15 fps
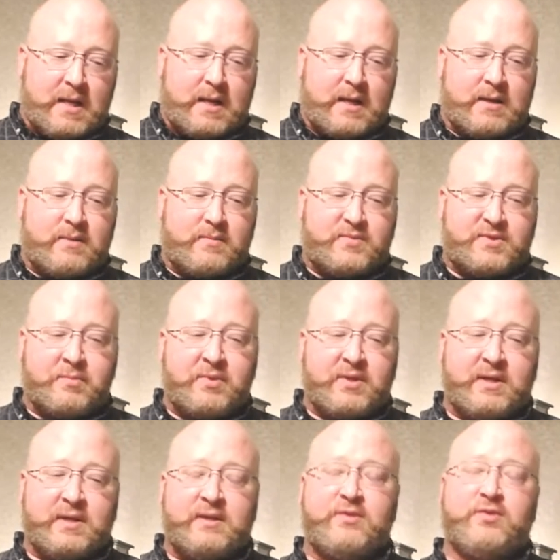Some of the
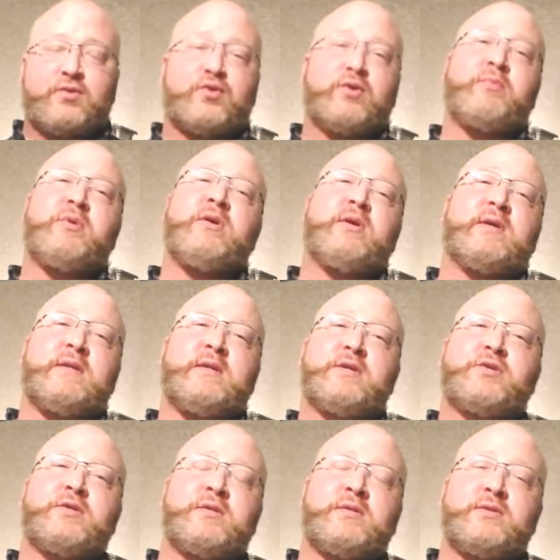contributing
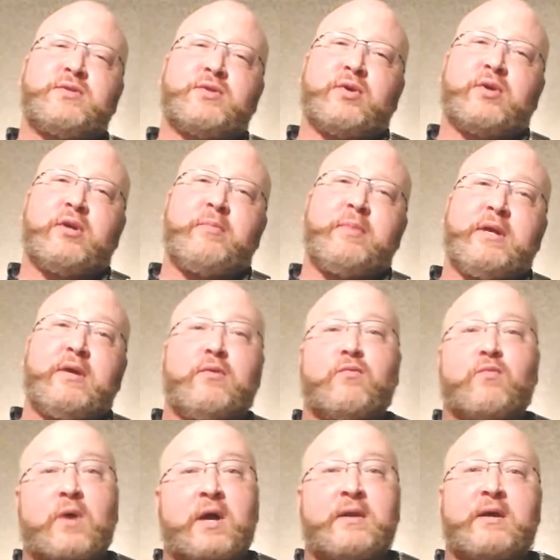conditions are going to be
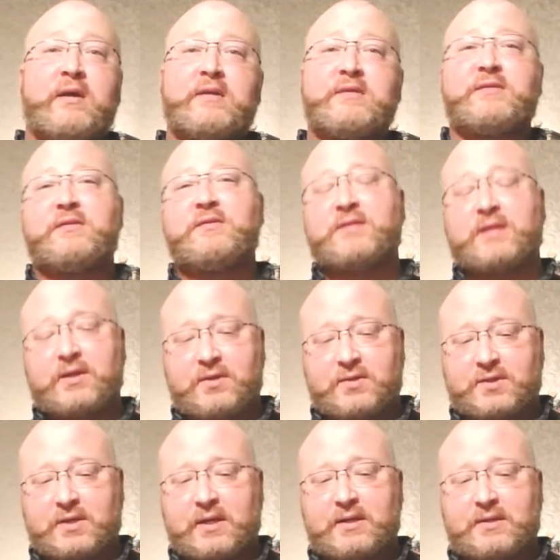rhinitis and
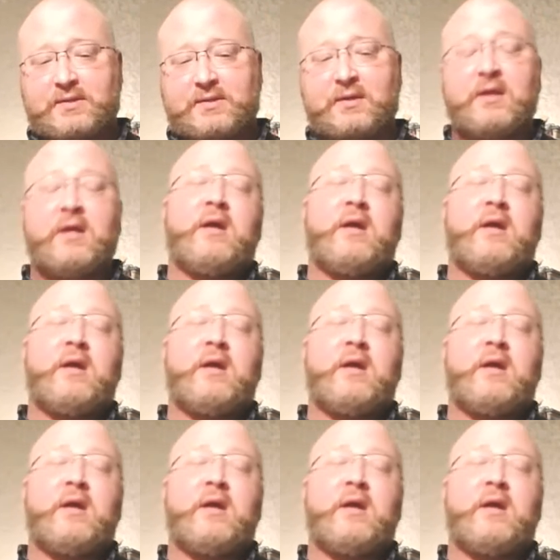sinusitis,